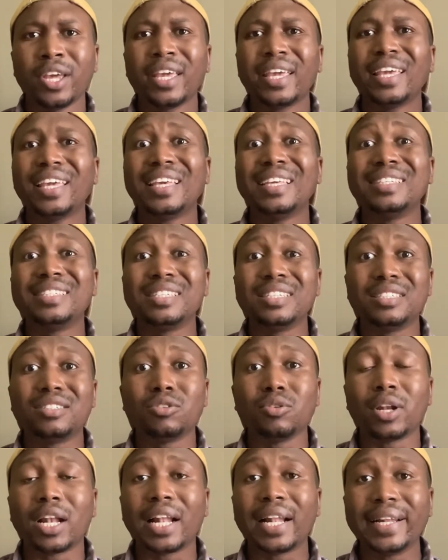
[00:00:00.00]
easy to
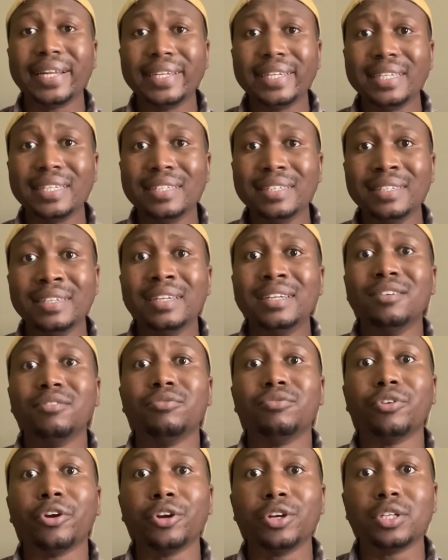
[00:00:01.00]
clean,
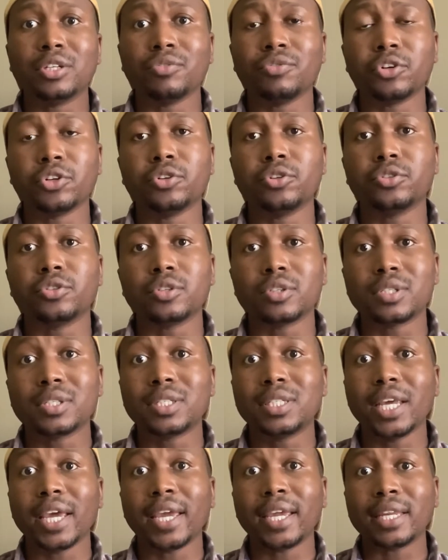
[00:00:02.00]
very difficult to
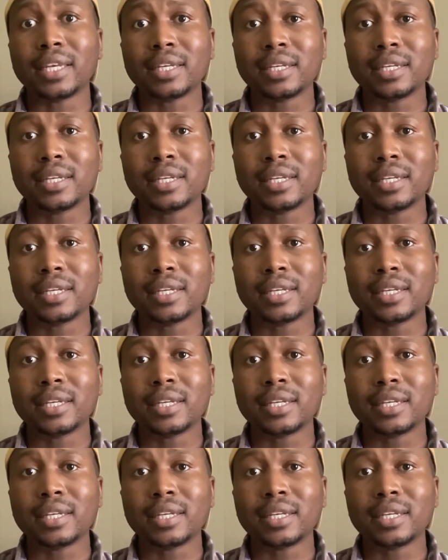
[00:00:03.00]
stain.